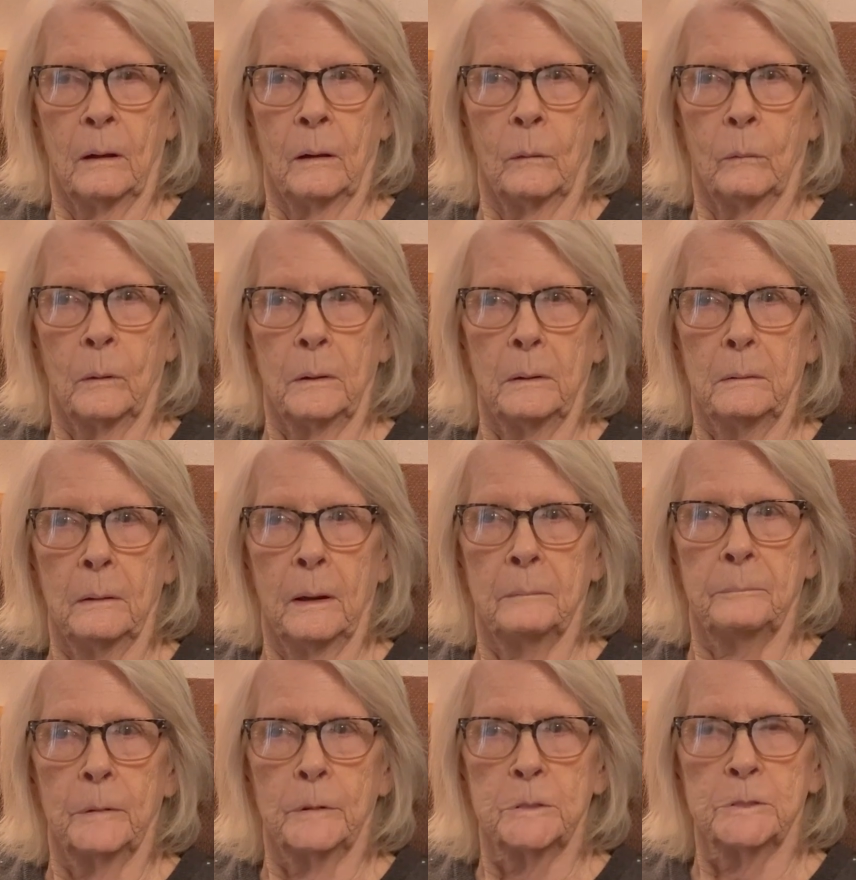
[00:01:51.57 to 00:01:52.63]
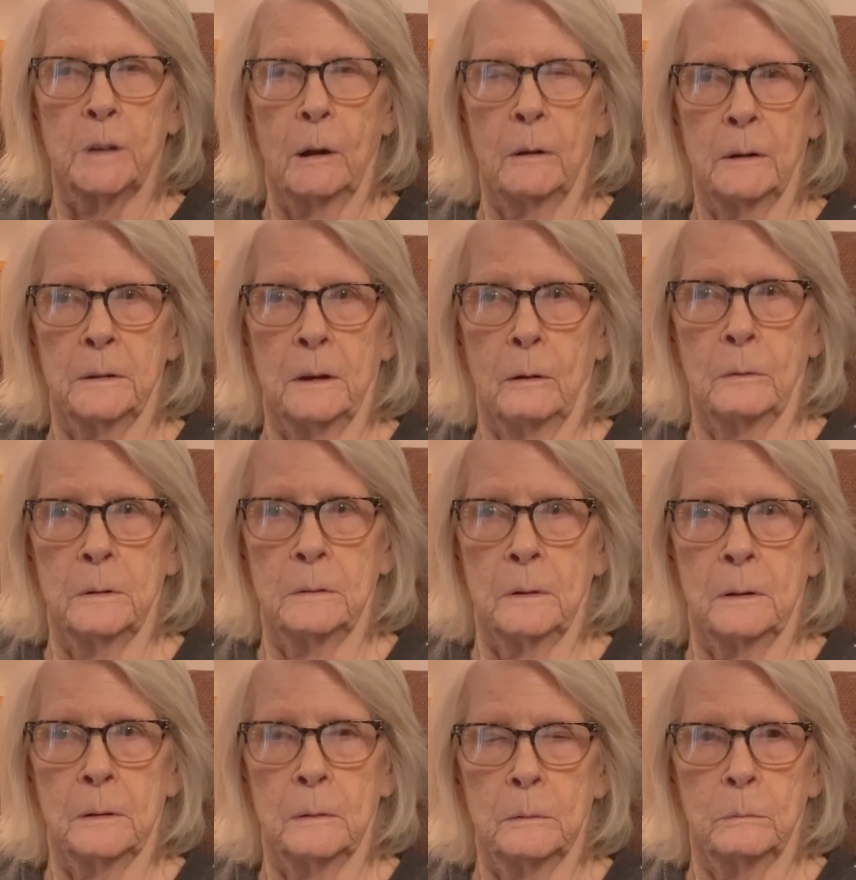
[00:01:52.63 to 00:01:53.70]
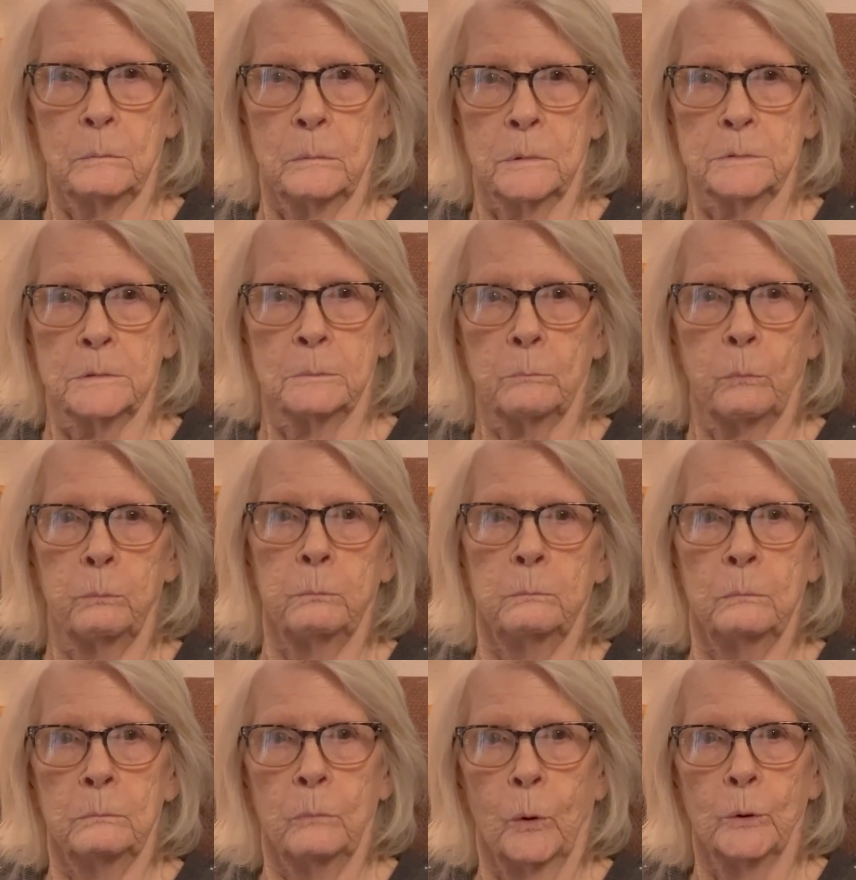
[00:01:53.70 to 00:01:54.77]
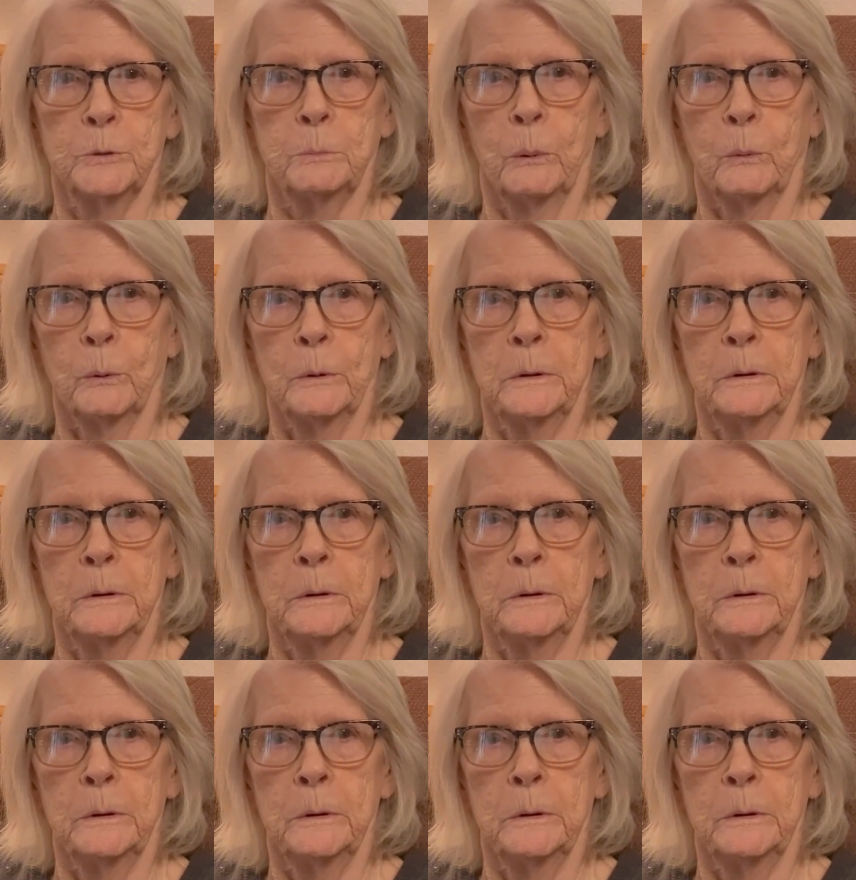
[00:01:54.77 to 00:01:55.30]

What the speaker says: When I first started on it was a washboard.